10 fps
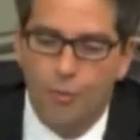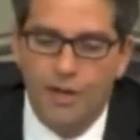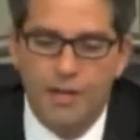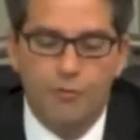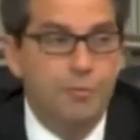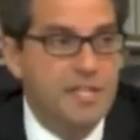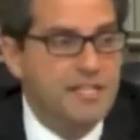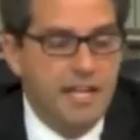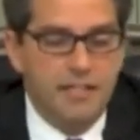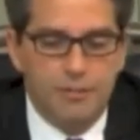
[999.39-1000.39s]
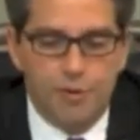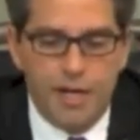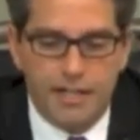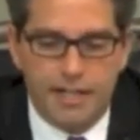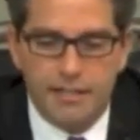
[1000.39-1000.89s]
we will be
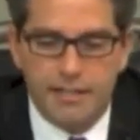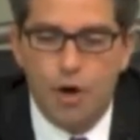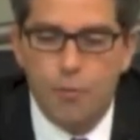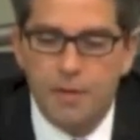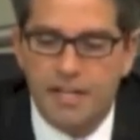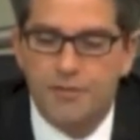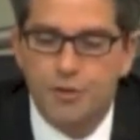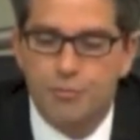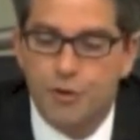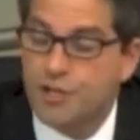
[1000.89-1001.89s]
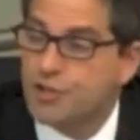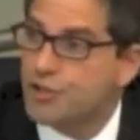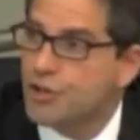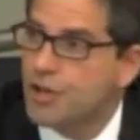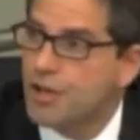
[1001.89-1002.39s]
celebrating the opening of a new
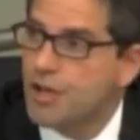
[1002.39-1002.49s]
bridge,